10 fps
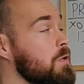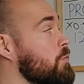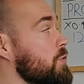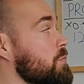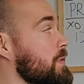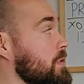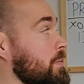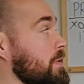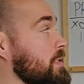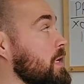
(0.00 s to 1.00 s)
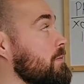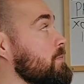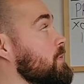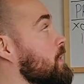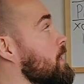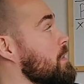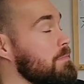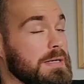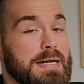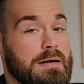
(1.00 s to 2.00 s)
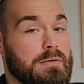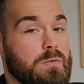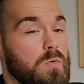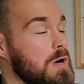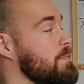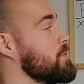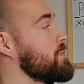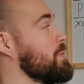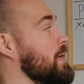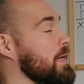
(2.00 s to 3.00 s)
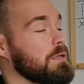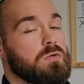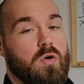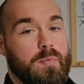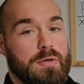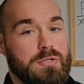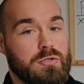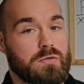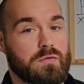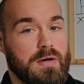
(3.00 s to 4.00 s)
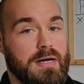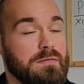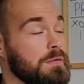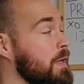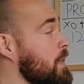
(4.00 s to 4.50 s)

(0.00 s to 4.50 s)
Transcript: which means I'm going to times my calorie requirements by 0.25